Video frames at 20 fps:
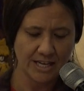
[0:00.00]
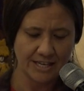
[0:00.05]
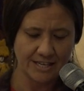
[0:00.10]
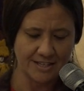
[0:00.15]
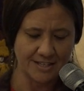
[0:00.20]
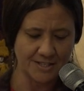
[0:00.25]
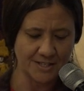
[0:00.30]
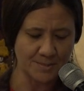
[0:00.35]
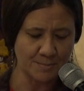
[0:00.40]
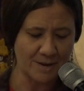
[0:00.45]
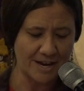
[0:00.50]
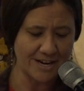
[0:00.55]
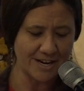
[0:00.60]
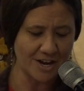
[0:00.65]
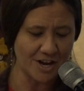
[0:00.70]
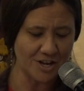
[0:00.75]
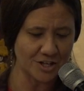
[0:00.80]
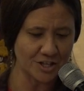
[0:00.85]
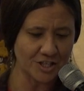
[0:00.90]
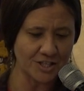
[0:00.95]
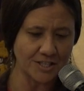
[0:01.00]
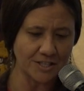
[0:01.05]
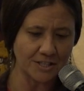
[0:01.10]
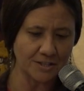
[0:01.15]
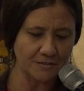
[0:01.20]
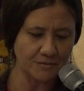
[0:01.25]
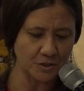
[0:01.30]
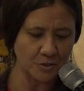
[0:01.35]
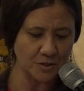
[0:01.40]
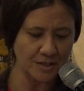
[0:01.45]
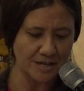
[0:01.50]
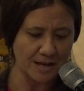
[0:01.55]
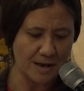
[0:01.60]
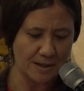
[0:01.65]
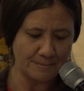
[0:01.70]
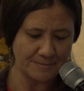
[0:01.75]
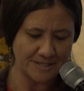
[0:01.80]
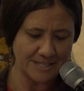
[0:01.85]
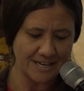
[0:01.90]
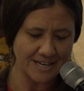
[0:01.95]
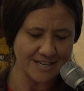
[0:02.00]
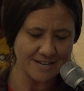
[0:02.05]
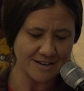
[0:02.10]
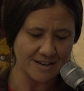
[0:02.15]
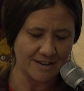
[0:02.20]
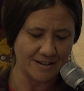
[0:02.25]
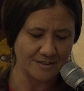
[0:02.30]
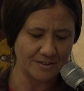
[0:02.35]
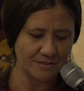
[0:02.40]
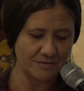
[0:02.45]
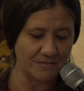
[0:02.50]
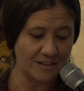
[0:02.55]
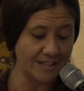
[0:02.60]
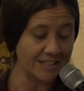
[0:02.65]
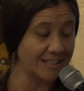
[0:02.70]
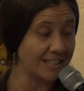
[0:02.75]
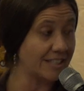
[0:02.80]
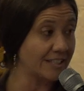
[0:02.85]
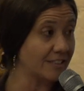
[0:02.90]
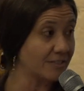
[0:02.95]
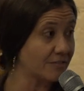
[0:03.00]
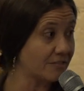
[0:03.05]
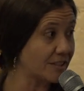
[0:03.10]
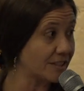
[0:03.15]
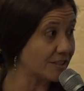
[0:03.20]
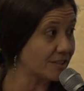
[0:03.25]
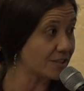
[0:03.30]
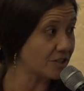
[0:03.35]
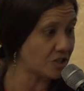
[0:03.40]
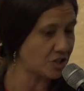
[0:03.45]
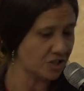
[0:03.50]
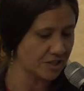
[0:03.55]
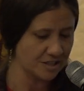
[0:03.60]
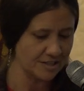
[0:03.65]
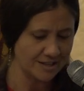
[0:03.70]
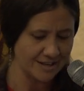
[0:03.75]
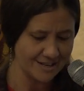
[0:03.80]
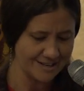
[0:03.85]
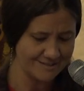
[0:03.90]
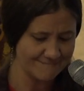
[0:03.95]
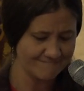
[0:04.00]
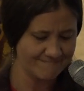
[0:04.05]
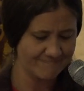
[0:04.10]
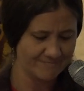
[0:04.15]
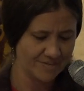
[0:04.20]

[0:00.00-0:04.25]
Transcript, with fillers: It is my honor to give you an update on the Viking village tonight